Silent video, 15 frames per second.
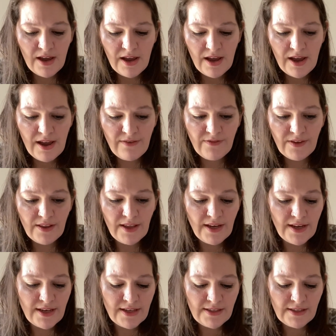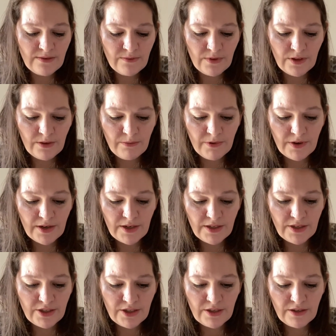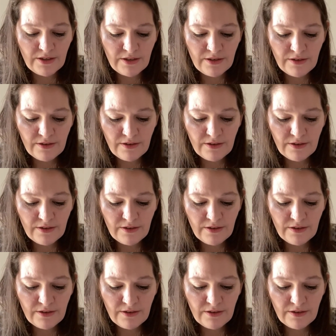I feel like it's in really poor condition.